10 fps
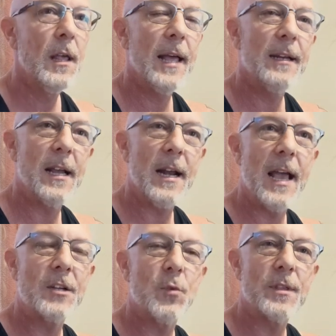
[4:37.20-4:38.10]
and
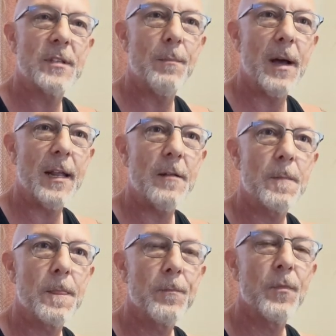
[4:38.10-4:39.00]
connect with somebody
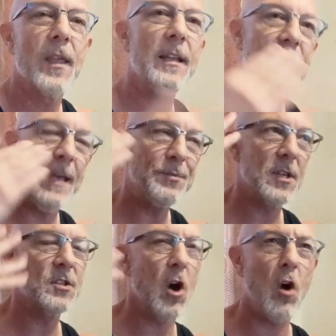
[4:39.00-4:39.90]
it keeps
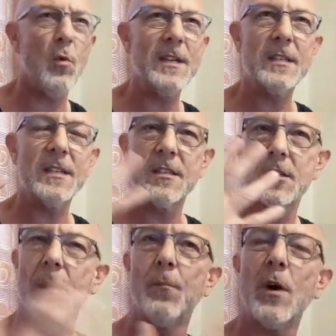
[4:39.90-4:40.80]
us always
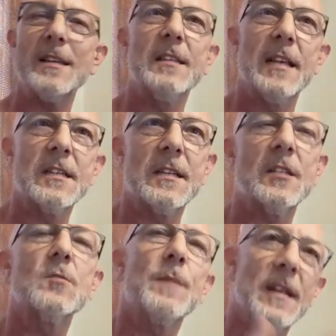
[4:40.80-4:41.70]
somewhat
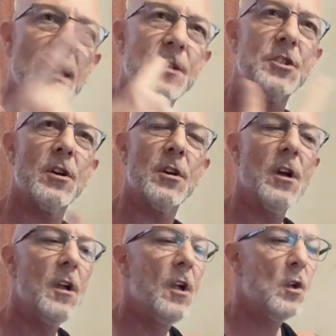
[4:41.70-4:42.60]
distanced because you're,
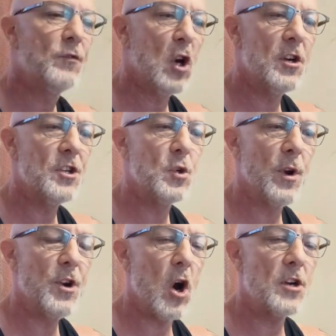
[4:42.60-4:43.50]
you've turned into
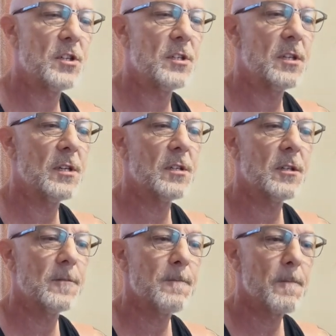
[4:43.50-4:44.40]
a narcissist.